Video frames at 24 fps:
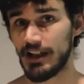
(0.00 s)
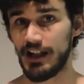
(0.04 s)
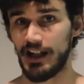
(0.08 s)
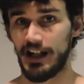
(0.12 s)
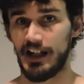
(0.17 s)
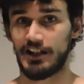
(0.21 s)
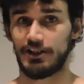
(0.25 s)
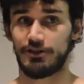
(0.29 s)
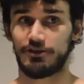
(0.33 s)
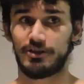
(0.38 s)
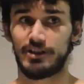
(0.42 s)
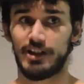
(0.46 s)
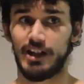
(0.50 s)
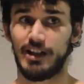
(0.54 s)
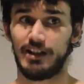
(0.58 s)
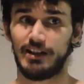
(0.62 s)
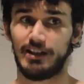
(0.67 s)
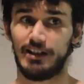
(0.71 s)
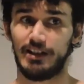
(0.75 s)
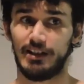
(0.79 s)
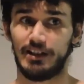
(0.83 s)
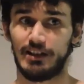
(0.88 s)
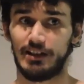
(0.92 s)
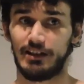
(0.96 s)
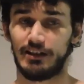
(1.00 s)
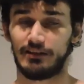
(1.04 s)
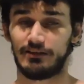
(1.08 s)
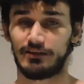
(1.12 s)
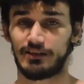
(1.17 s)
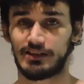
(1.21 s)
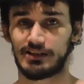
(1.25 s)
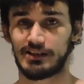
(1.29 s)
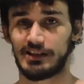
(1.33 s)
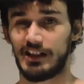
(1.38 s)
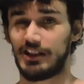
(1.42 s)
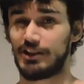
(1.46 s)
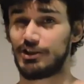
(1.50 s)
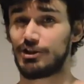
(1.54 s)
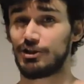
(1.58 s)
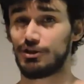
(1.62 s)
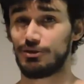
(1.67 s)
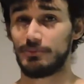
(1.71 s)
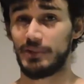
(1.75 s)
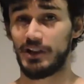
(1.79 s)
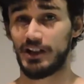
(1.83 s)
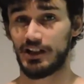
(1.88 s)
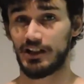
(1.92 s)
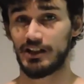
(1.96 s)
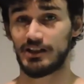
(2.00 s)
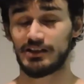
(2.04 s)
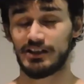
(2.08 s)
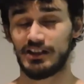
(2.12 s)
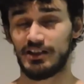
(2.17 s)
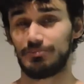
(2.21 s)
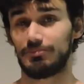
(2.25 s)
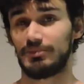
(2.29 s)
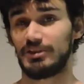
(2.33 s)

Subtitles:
and you're taking, let's say, 2 minutes in